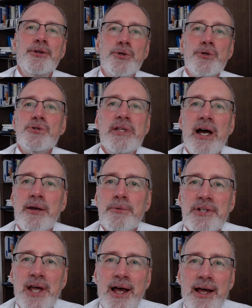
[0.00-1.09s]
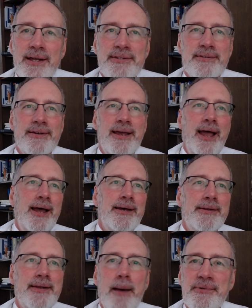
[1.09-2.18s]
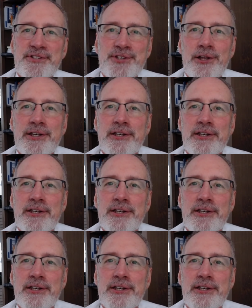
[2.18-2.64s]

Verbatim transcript: Usually I would add and Apostolic